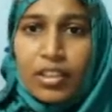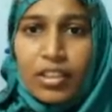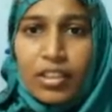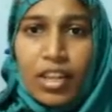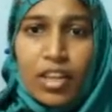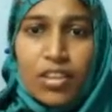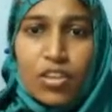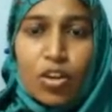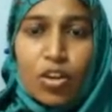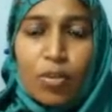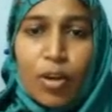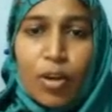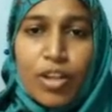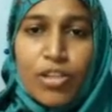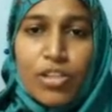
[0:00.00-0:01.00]
Then
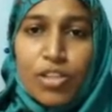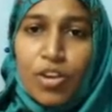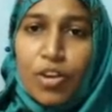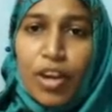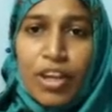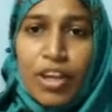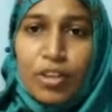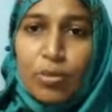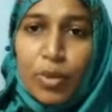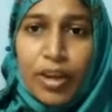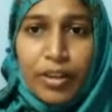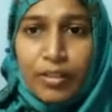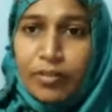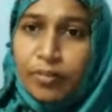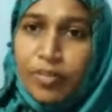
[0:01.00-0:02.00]

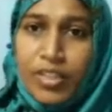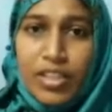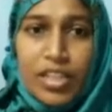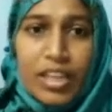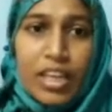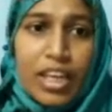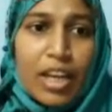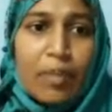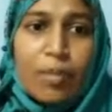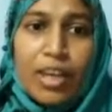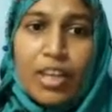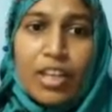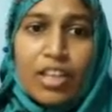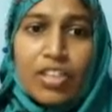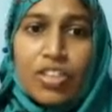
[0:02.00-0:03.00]
0.081. Is it clear, my
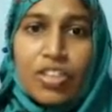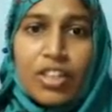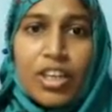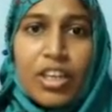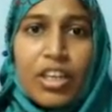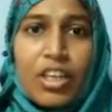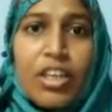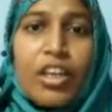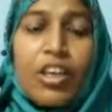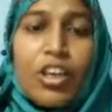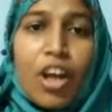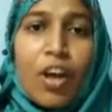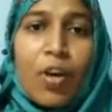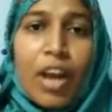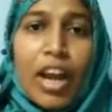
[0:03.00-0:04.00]
dear children?
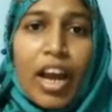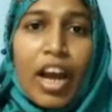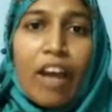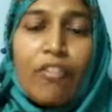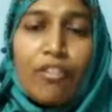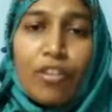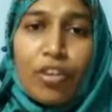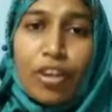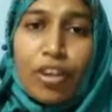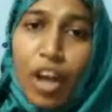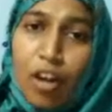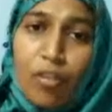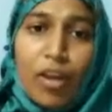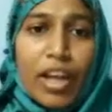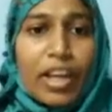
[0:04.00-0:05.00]
Now
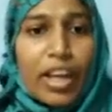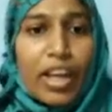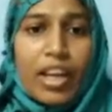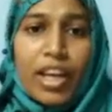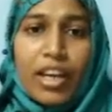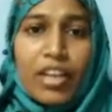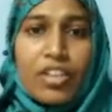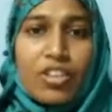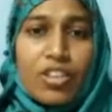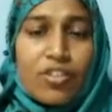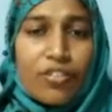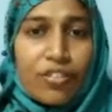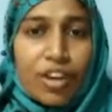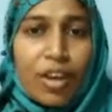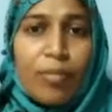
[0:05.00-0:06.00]
I can arrange it
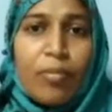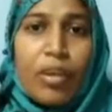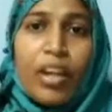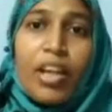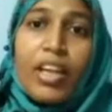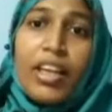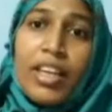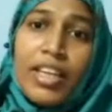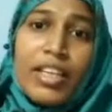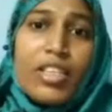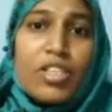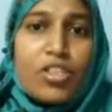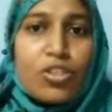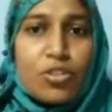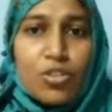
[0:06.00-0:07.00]
from
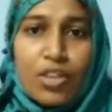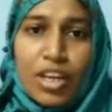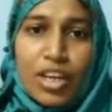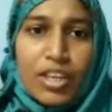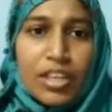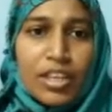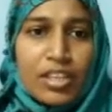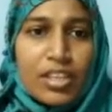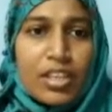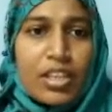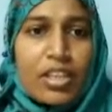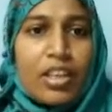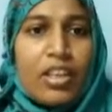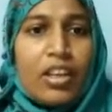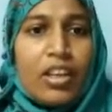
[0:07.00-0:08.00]
least to greatest.
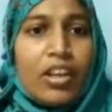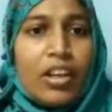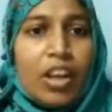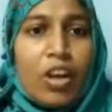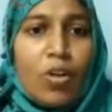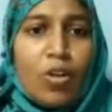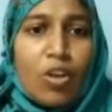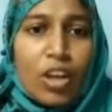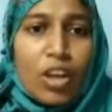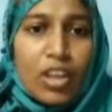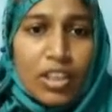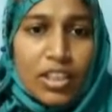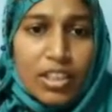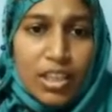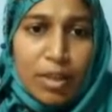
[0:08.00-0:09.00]
Now look at
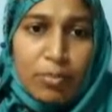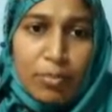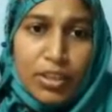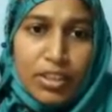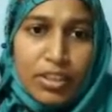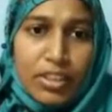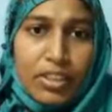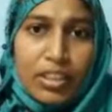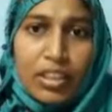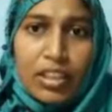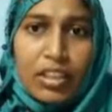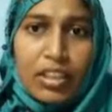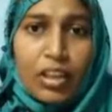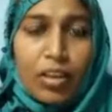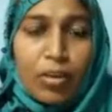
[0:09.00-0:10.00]
these numbers.
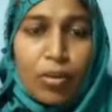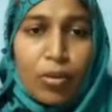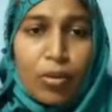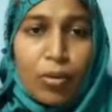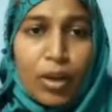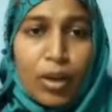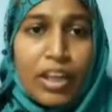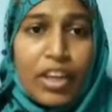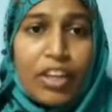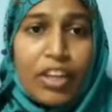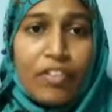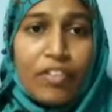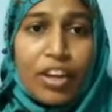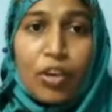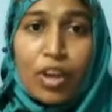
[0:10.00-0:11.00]
Only
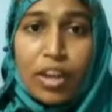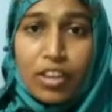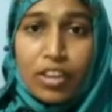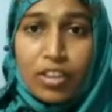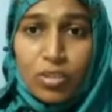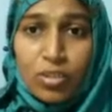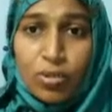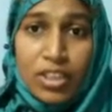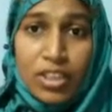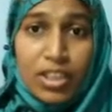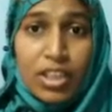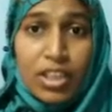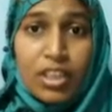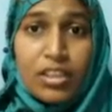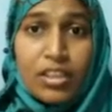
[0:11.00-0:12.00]
if I look at this
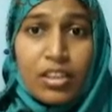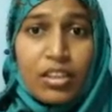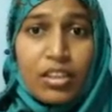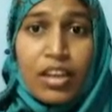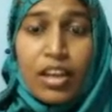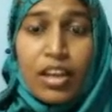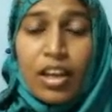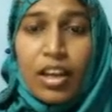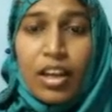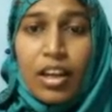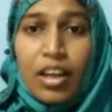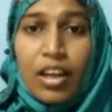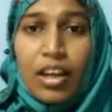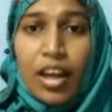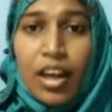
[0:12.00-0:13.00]
question,
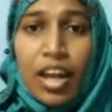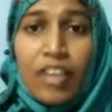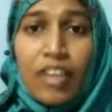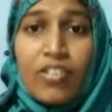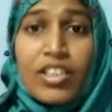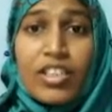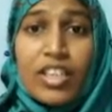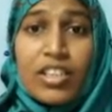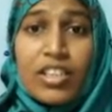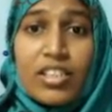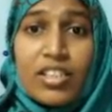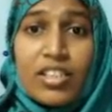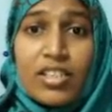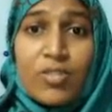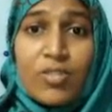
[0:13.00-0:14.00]
I will say
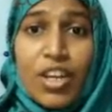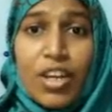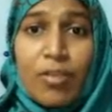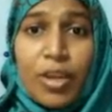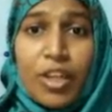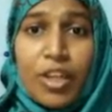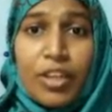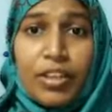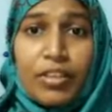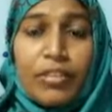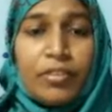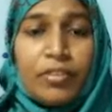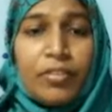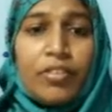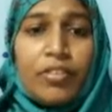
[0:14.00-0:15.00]
this is very big.
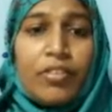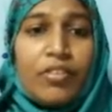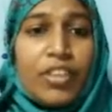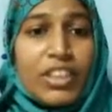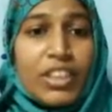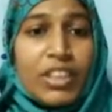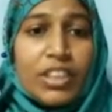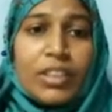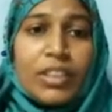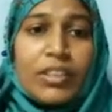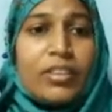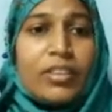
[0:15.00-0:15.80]
First.